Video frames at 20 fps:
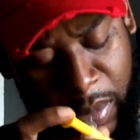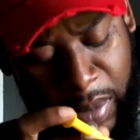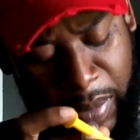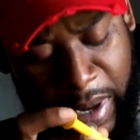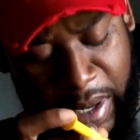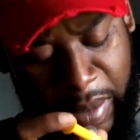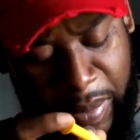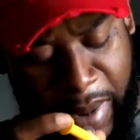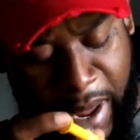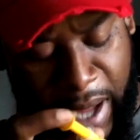by
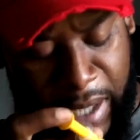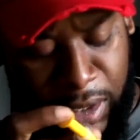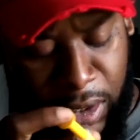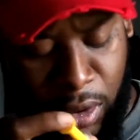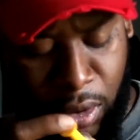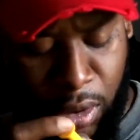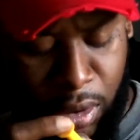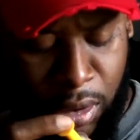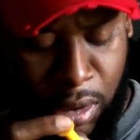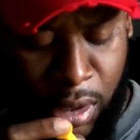the back
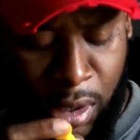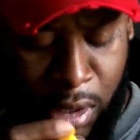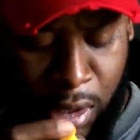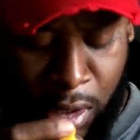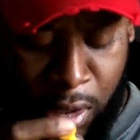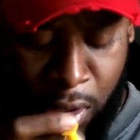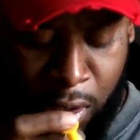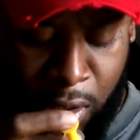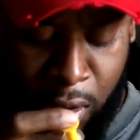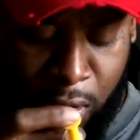tooth,
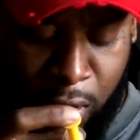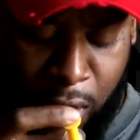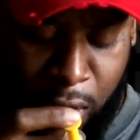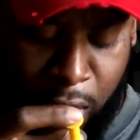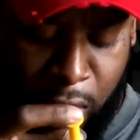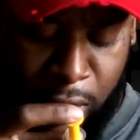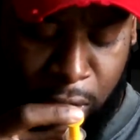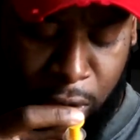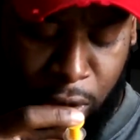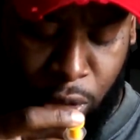and
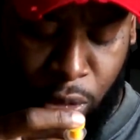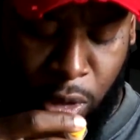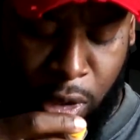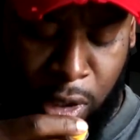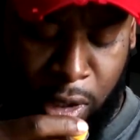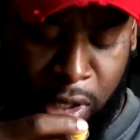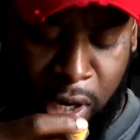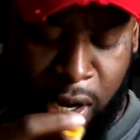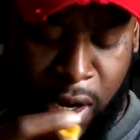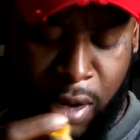I just squirt
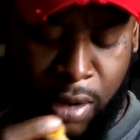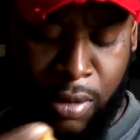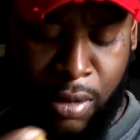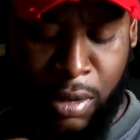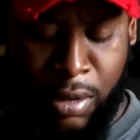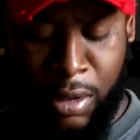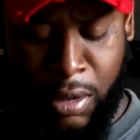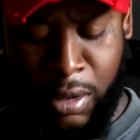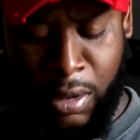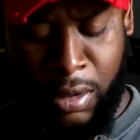it down.
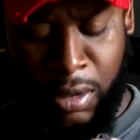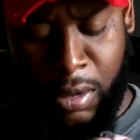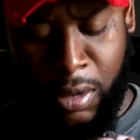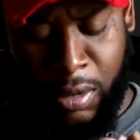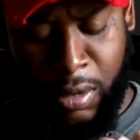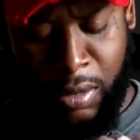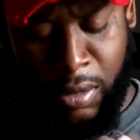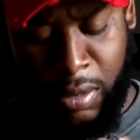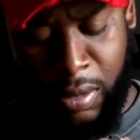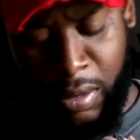
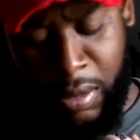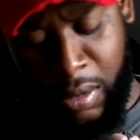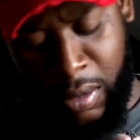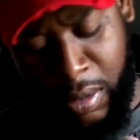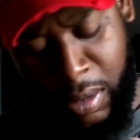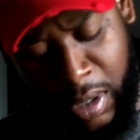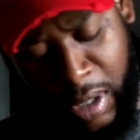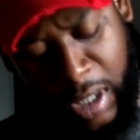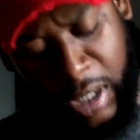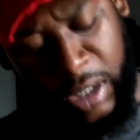
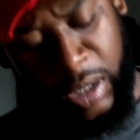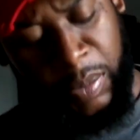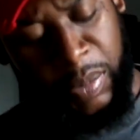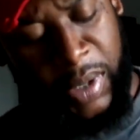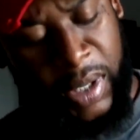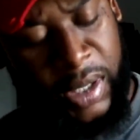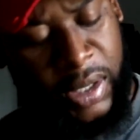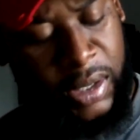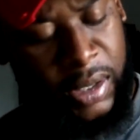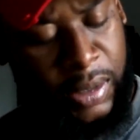Easy
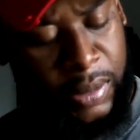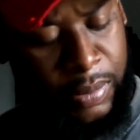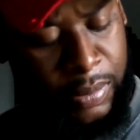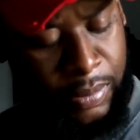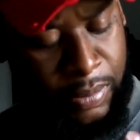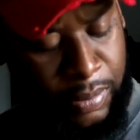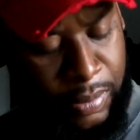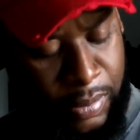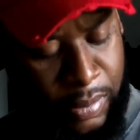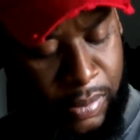peasy.
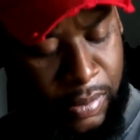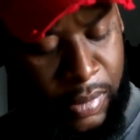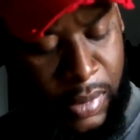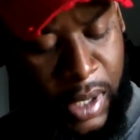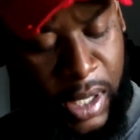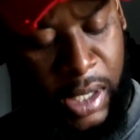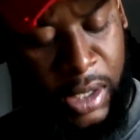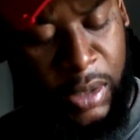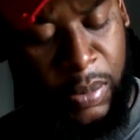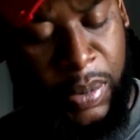
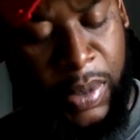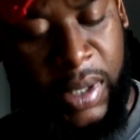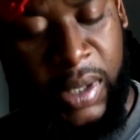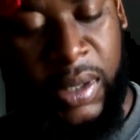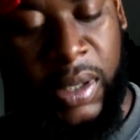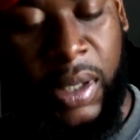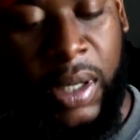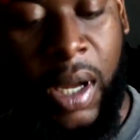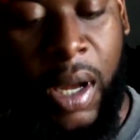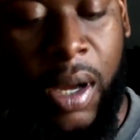Easy
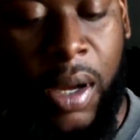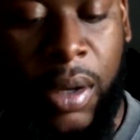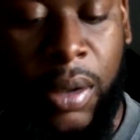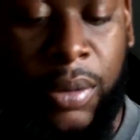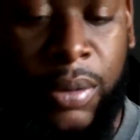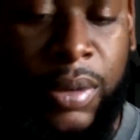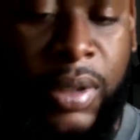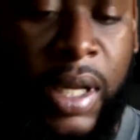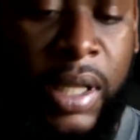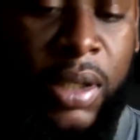peasy.
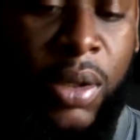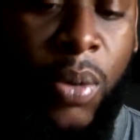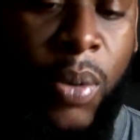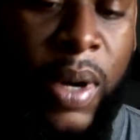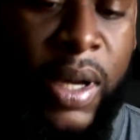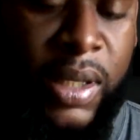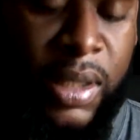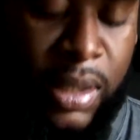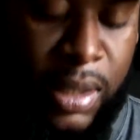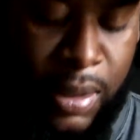Gone. Nothing
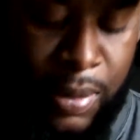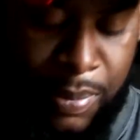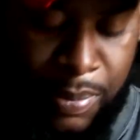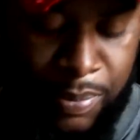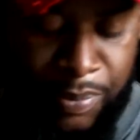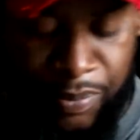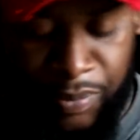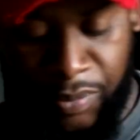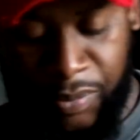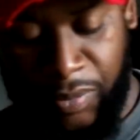wasted.
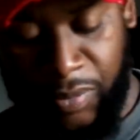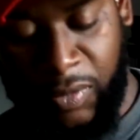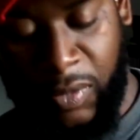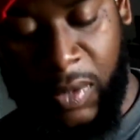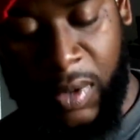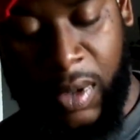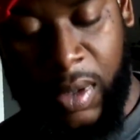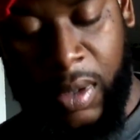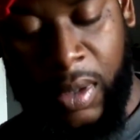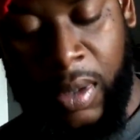
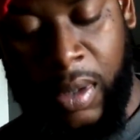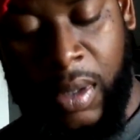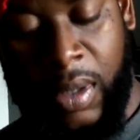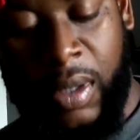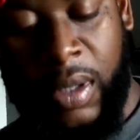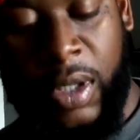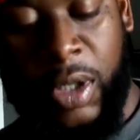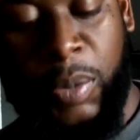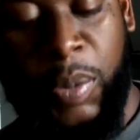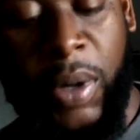
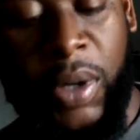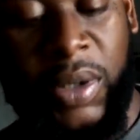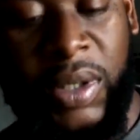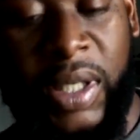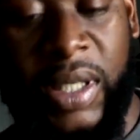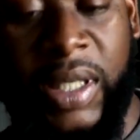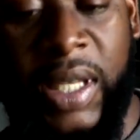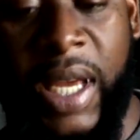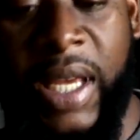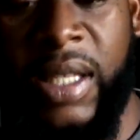It's supposed to
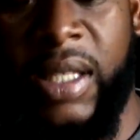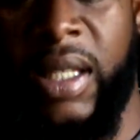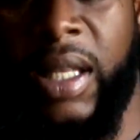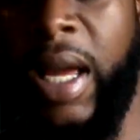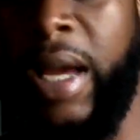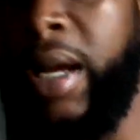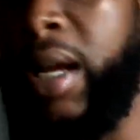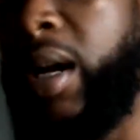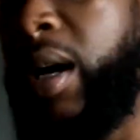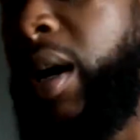taste
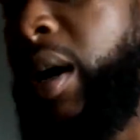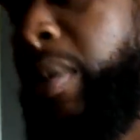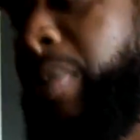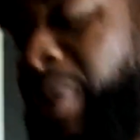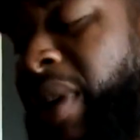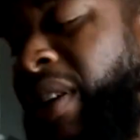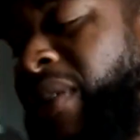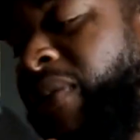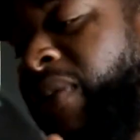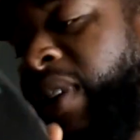like
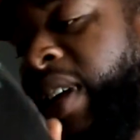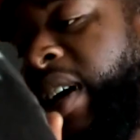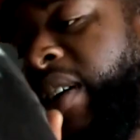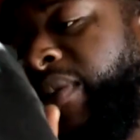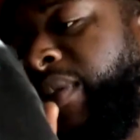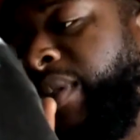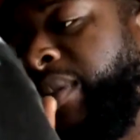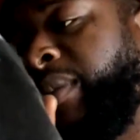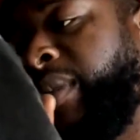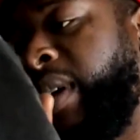beef
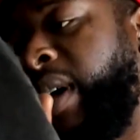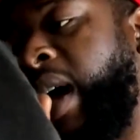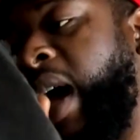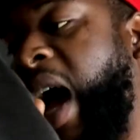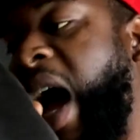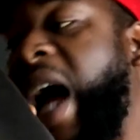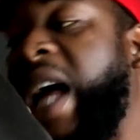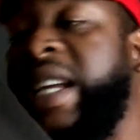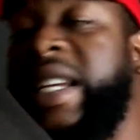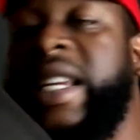flavor.
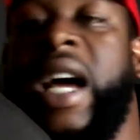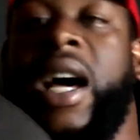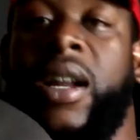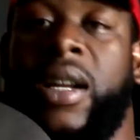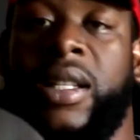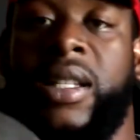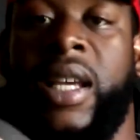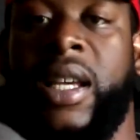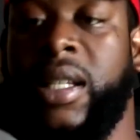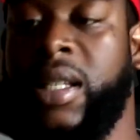I doubt it
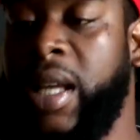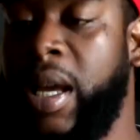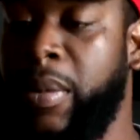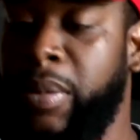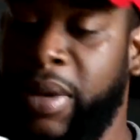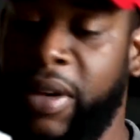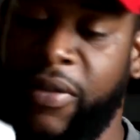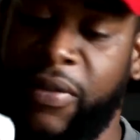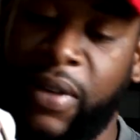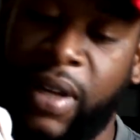tastes like
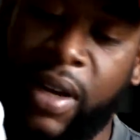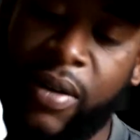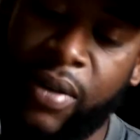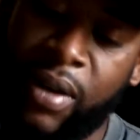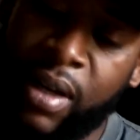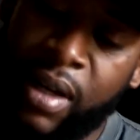beef flavor.